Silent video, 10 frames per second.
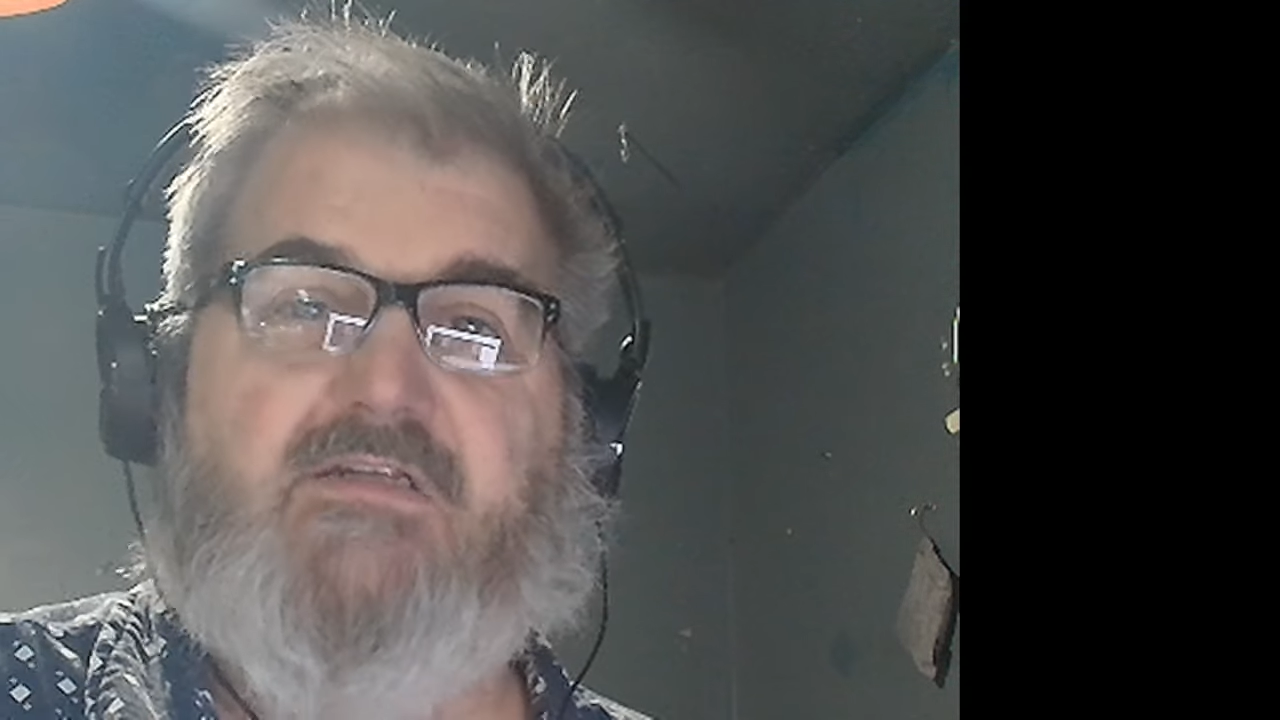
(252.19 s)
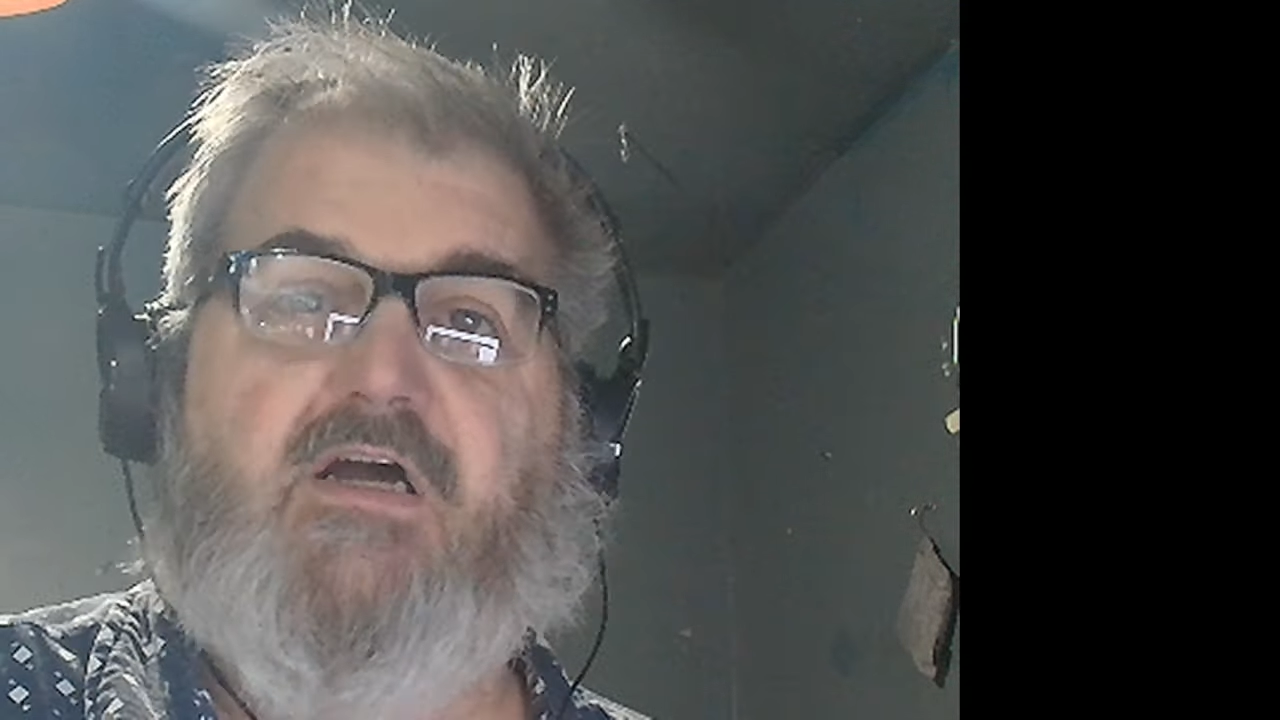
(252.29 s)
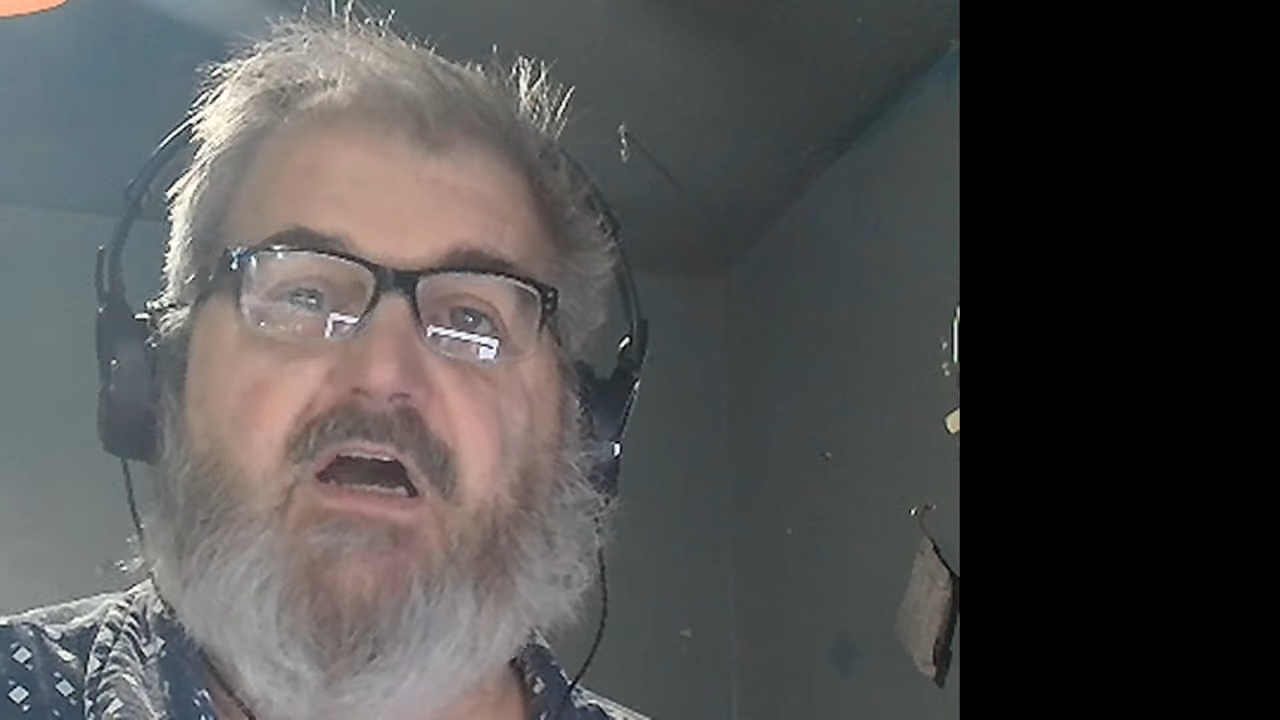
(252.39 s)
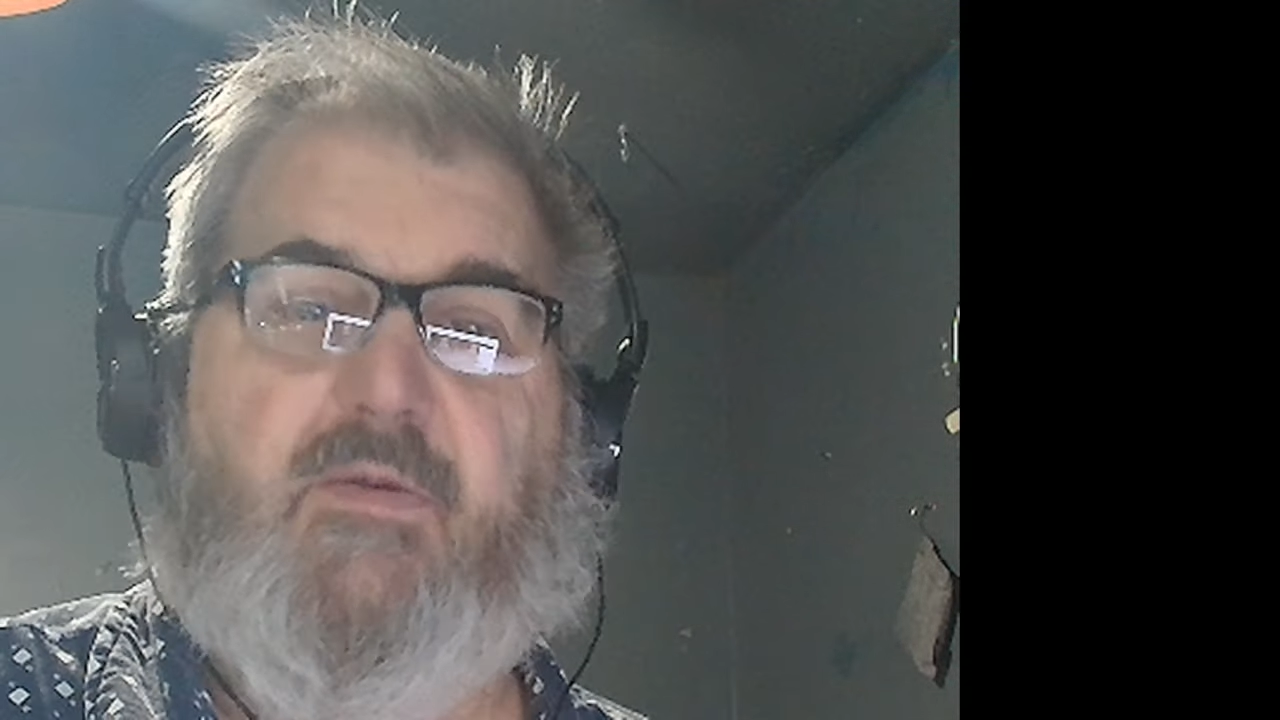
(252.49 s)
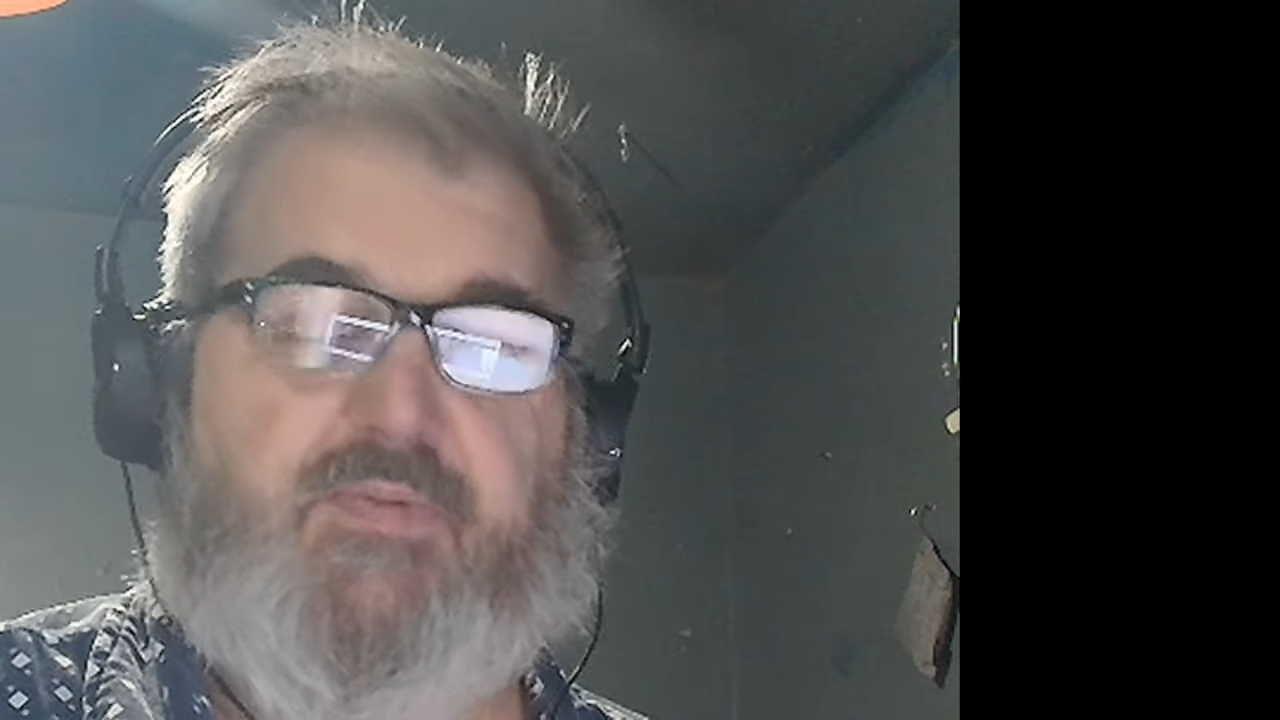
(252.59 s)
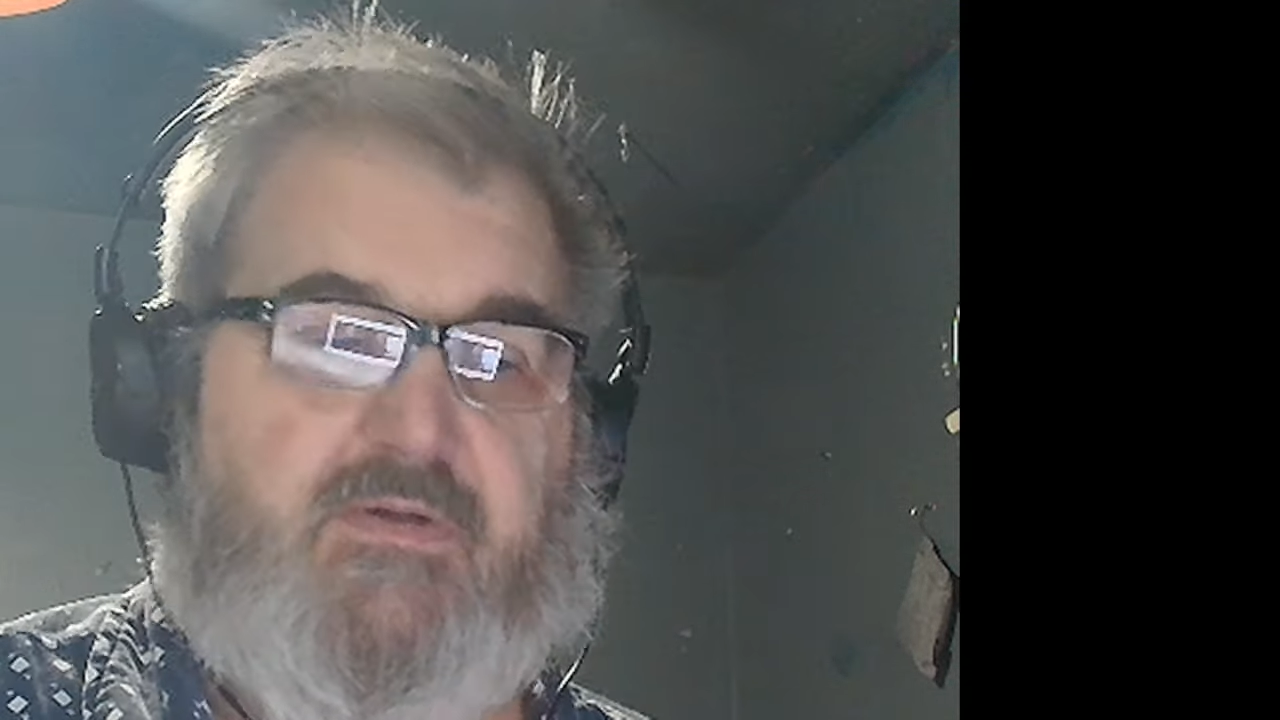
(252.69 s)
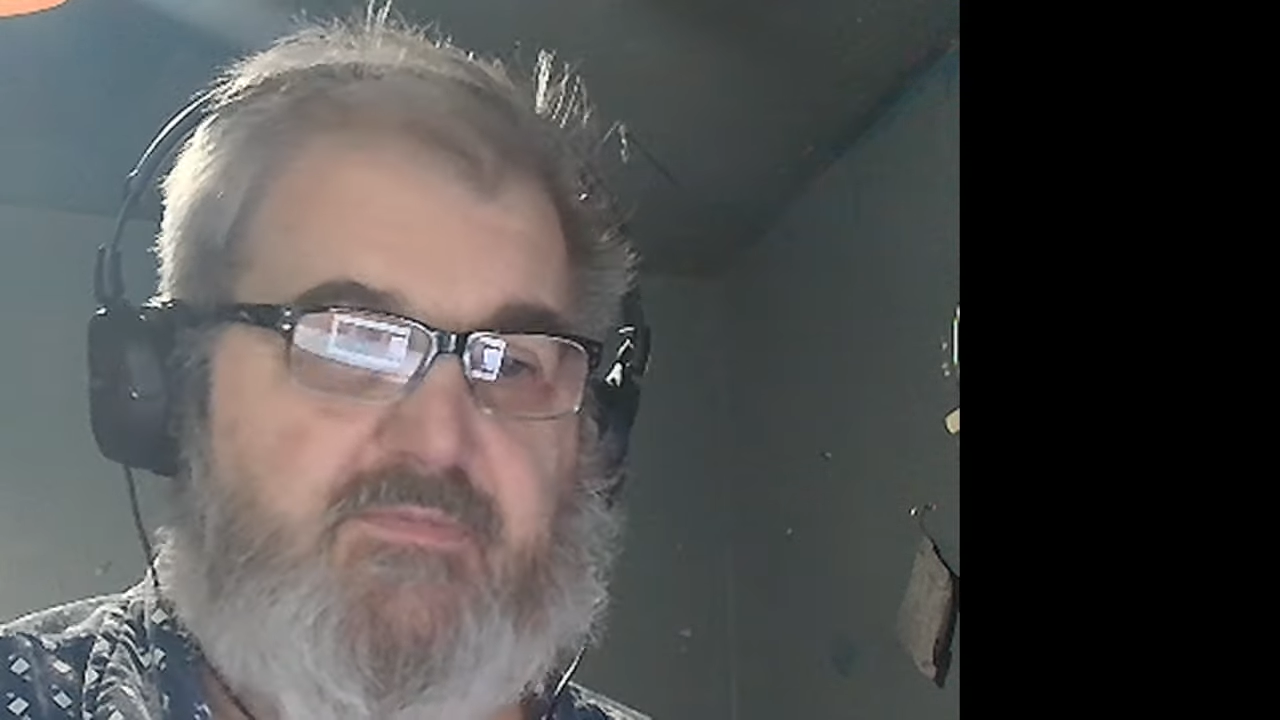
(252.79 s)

up